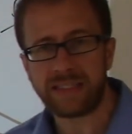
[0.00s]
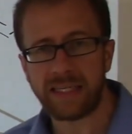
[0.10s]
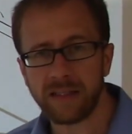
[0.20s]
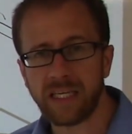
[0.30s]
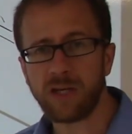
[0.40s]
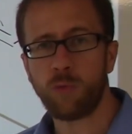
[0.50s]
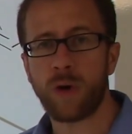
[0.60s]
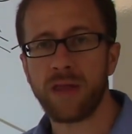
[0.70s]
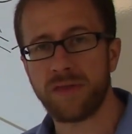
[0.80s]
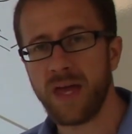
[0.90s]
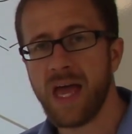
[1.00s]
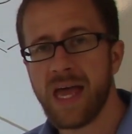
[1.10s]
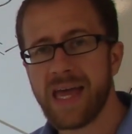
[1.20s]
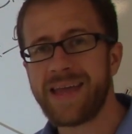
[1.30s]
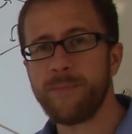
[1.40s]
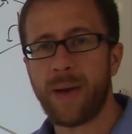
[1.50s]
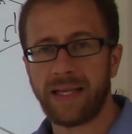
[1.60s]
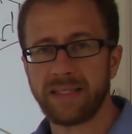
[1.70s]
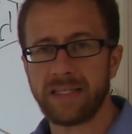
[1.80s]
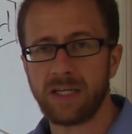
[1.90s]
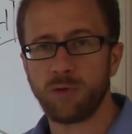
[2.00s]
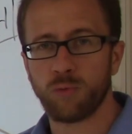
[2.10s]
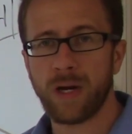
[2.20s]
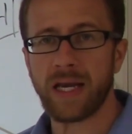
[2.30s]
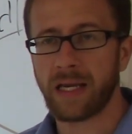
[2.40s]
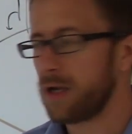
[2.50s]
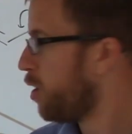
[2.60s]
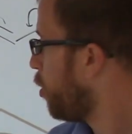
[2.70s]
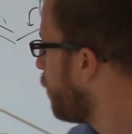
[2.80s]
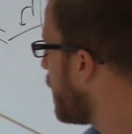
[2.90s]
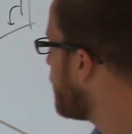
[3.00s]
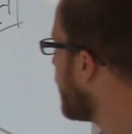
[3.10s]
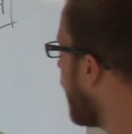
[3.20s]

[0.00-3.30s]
dealing with a benzene ring, right? They